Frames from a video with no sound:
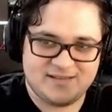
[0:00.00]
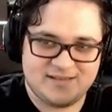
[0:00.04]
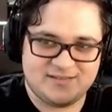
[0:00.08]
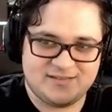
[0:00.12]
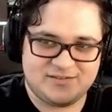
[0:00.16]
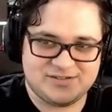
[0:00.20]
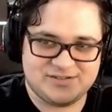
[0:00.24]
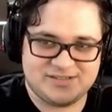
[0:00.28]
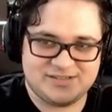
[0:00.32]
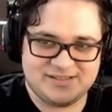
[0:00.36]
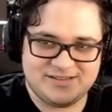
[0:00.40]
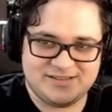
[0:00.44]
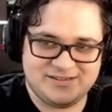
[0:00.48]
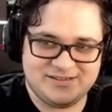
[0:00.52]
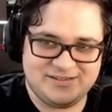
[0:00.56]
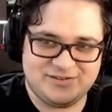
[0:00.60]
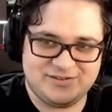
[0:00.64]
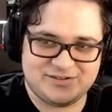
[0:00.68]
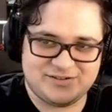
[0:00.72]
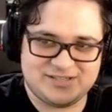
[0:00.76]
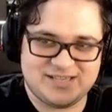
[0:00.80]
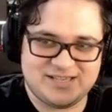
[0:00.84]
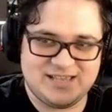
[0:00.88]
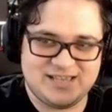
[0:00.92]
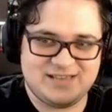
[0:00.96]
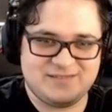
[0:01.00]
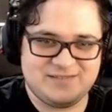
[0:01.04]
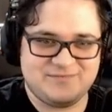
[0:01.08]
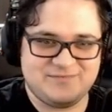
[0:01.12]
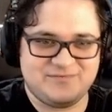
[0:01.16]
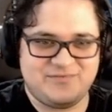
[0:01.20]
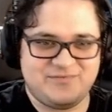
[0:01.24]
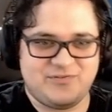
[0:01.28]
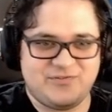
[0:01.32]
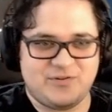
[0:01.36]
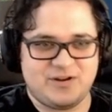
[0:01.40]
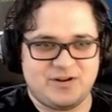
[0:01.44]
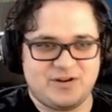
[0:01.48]
There's you're seeing
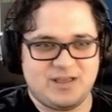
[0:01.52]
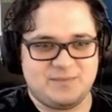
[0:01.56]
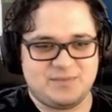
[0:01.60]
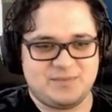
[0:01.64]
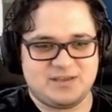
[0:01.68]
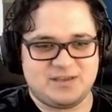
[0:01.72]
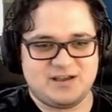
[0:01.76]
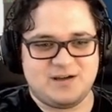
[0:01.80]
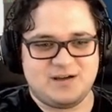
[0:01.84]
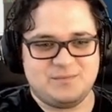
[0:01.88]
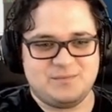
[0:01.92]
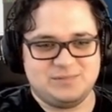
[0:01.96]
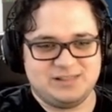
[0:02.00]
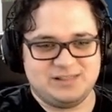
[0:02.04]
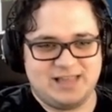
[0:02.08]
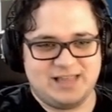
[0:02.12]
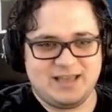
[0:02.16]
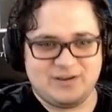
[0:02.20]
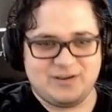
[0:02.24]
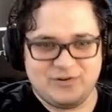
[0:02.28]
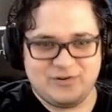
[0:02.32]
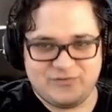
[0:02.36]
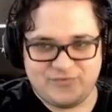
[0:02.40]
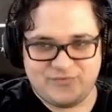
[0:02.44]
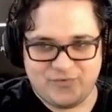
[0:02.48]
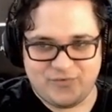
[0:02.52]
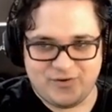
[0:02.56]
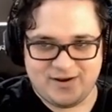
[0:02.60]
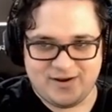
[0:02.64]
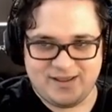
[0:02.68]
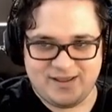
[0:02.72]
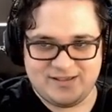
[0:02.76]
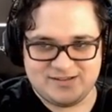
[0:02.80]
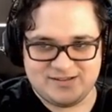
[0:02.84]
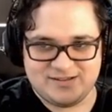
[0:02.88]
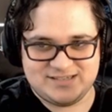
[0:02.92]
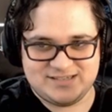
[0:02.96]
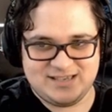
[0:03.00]
Fortnite become Lego
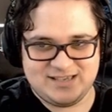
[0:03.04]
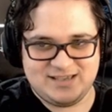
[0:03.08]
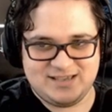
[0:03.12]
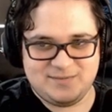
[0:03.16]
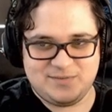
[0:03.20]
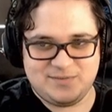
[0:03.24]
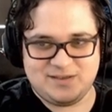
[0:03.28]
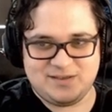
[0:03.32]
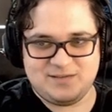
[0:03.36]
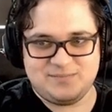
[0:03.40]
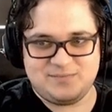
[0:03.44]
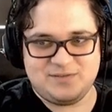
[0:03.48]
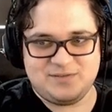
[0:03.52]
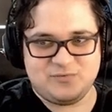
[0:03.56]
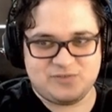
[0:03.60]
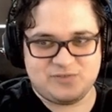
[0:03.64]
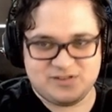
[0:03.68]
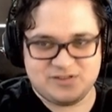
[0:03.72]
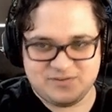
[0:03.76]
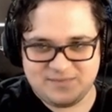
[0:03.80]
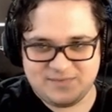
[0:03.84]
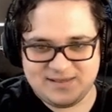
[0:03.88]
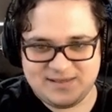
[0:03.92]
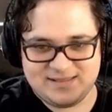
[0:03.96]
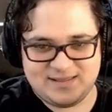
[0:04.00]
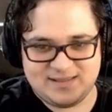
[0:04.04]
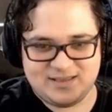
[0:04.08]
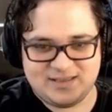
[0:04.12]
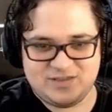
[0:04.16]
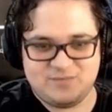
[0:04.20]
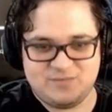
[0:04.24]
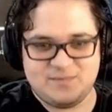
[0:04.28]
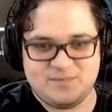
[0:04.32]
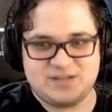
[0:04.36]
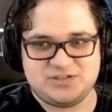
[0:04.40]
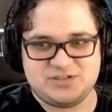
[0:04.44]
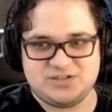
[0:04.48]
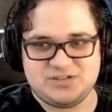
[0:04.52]
Fortnite. You're it become the rhythm game, like you
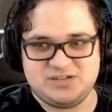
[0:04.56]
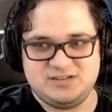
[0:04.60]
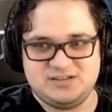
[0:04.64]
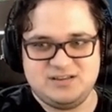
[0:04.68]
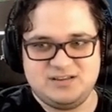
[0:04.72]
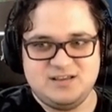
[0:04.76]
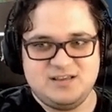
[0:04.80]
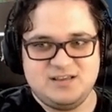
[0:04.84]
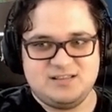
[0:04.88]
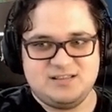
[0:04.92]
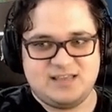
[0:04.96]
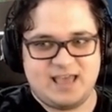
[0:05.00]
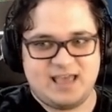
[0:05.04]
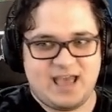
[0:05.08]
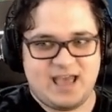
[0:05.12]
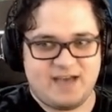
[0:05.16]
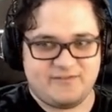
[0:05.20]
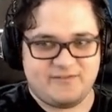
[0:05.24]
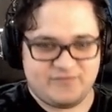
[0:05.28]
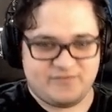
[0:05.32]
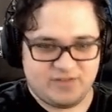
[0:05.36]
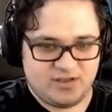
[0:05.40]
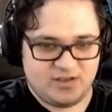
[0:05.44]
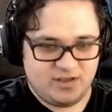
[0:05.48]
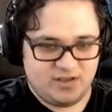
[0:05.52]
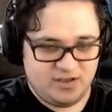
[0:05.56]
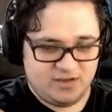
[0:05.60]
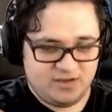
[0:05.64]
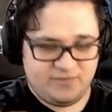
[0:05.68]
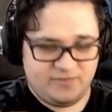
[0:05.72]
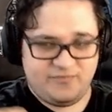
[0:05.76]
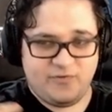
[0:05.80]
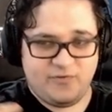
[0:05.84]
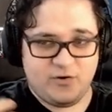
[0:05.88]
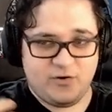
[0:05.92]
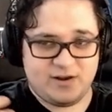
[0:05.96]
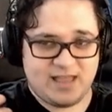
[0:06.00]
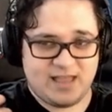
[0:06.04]
mentioned. They have
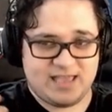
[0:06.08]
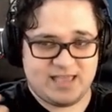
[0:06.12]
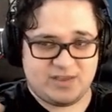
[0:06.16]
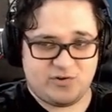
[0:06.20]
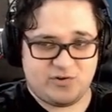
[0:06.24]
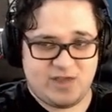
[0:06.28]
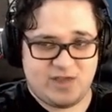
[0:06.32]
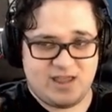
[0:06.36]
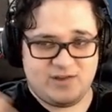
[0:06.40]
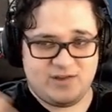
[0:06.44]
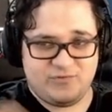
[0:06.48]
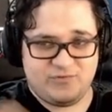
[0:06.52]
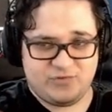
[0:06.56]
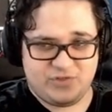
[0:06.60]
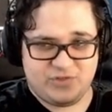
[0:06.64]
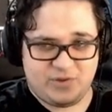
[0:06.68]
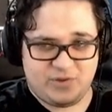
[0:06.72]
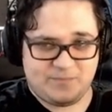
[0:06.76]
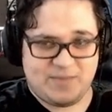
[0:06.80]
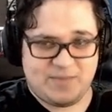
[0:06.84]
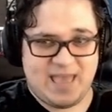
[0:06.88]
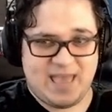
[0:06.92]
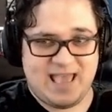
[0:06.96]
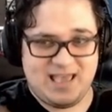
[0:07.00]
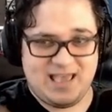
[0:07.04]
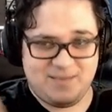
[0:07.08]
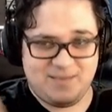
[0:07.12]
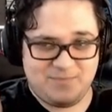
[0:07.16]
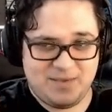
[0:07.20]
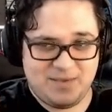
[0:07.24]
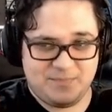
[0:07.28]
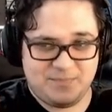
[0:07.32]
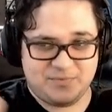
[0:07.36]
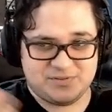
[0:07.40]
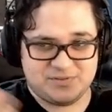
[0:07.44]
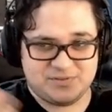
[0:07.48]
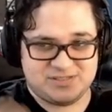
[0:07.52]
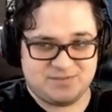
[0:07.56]
Fortnite Creative, where they're paying
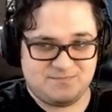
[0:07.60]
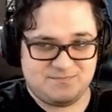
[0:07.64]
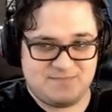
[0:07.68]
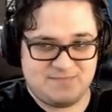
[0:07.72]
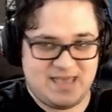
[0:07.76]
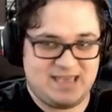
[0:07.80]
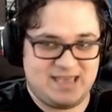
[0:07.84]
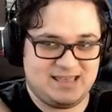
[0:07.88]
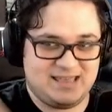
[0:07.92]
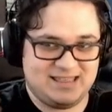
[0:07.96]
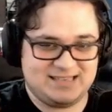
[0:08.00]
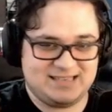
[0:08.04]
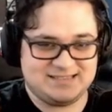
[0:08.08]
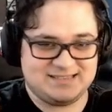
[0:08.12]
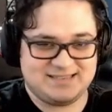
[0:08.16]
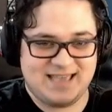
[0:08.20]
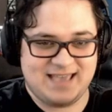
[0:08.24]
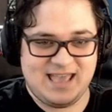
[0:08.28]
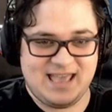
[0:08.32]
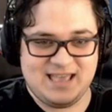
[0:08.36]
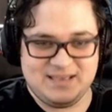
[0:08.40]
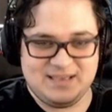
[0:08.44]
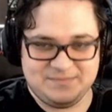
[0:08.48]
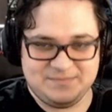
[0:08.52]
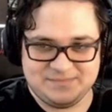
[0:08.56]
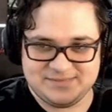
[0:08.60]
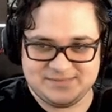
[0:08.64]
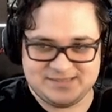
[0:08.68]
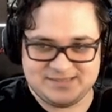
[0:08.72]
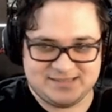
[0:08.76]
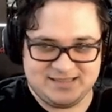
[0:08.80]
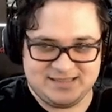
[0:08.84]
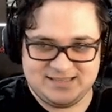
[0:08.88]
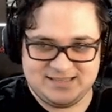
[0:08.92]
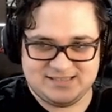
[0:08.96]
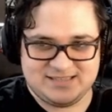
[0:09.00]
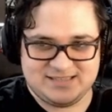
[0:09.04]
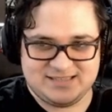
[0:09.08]
people to make these games
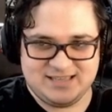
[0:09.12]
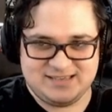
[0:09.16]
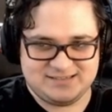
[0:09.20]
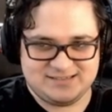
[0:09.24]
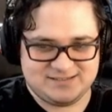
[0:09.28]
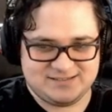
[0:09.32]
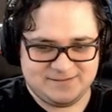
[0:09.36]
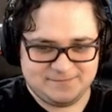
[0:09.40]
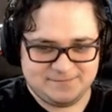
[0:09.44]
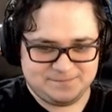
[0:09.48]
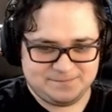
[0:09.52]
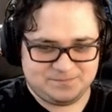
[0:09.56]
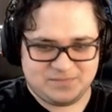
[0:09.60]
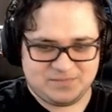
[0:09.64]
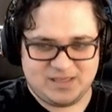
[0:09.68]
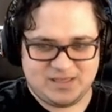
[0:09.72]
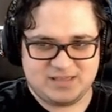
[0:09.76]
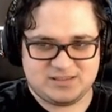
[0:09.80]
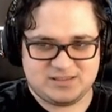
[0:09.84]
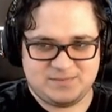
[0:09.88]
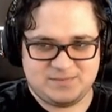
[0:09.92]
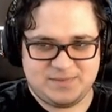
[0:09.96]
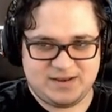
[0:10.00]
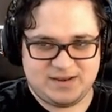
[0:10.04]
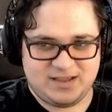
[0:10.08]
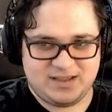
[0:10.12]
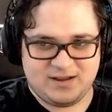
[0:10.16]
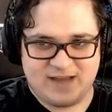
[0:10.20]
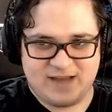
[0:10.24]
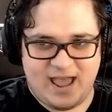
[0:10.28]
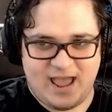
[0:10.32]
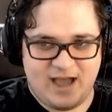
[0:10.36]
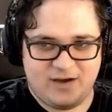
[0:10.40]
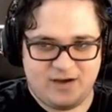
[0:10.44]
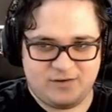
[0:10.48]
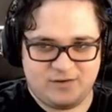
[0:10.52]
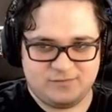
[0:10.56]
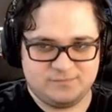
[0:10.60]
and these things. Mm. Like depending on
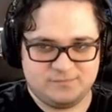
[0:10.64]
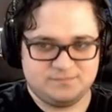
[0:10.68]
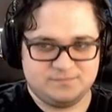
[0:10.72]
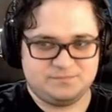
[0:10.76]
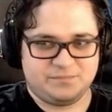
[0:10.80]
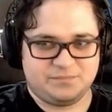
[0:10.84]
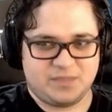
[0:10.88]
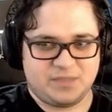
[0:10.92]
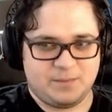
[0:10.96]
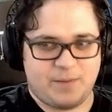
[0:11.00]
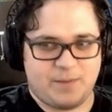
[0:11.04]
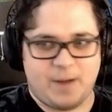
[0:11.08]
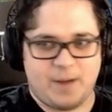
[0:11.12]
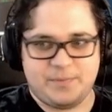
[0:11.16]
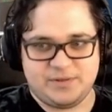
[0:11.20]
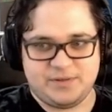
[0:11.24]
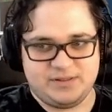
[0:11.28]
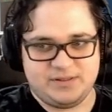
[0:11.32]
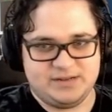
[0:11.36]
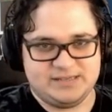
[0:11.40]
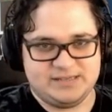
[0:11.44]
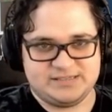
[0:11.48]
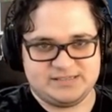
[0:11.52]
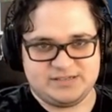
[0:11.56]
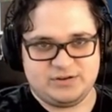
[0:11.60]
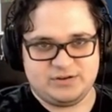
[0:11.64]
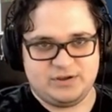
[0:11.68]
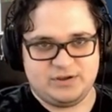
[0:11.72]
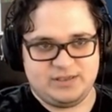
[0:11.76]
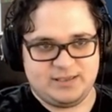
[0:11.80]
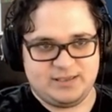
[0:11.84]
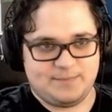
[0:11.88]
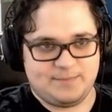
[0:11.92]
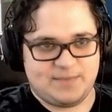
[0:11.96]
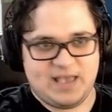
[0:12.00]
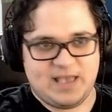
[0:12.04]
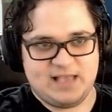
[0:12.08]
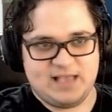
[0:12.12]
how popular it is, you know,
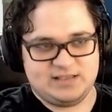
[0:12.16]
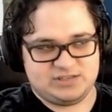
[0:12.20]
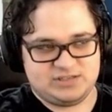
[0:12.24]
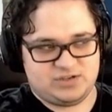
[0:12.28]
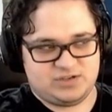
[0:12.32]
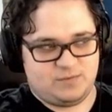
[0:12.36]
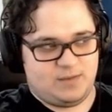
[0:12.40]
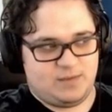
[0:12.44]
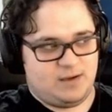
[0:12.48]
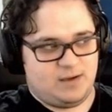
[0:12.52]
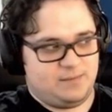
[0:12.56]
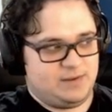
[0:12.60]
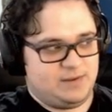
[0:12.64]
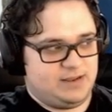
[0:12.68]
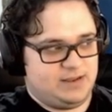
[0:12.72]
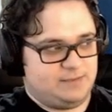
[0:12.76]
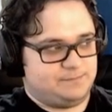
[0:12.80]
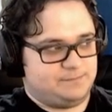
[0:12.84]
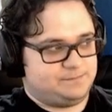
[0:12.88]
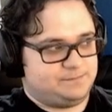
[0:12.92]
you get paid a certain amount of money.